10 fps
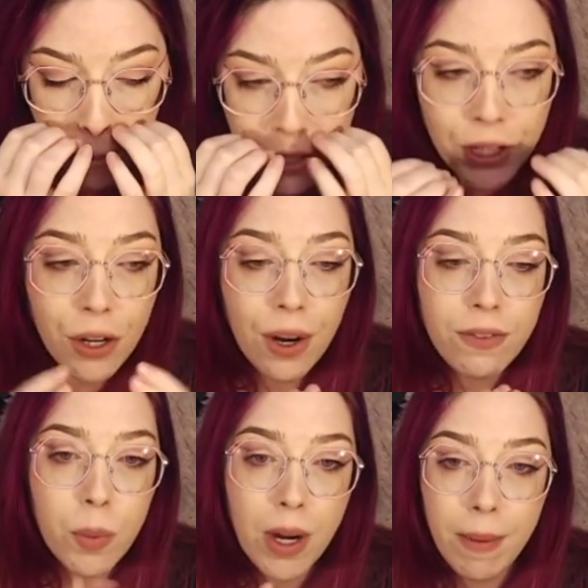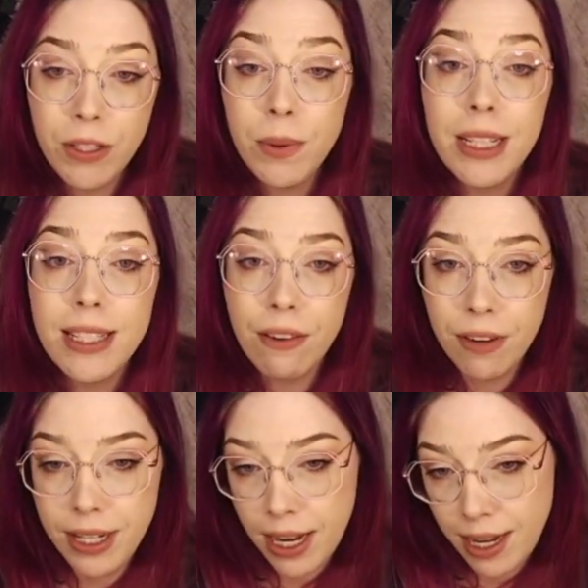So you don't have to worry about doing this every
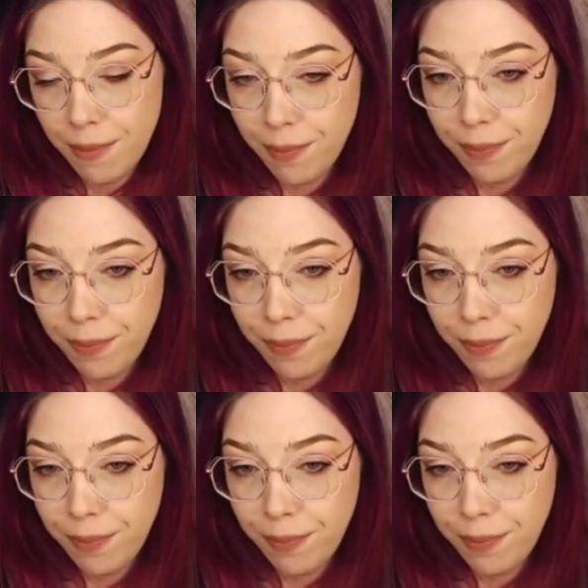time.